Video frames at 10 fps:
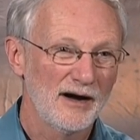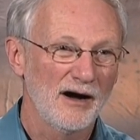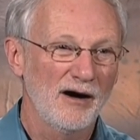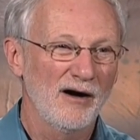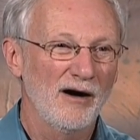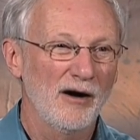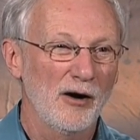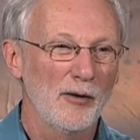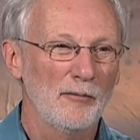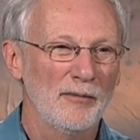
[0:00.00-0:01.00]

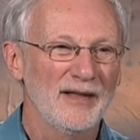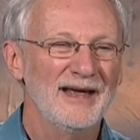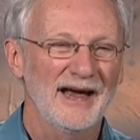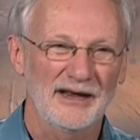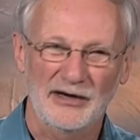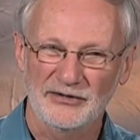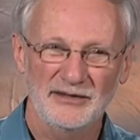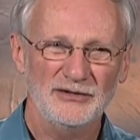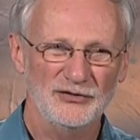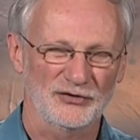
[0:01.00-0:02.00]
and I think
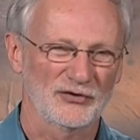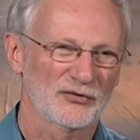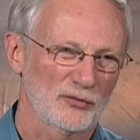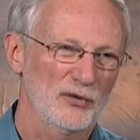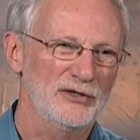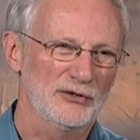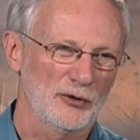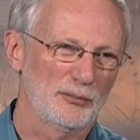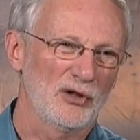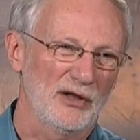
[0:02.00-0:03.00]
there's a 3-year
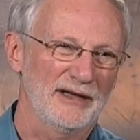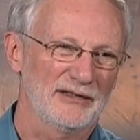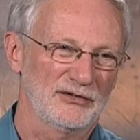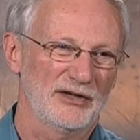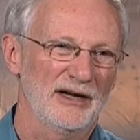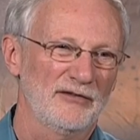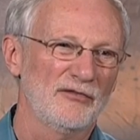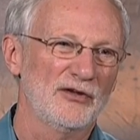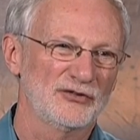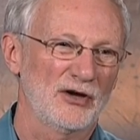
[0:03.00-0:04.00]
plan to have
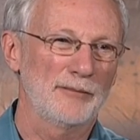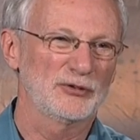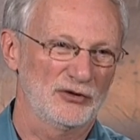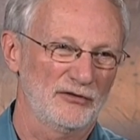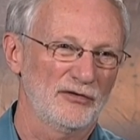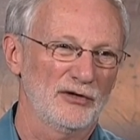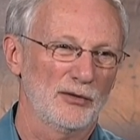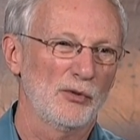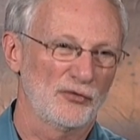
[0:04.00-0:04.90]
this option available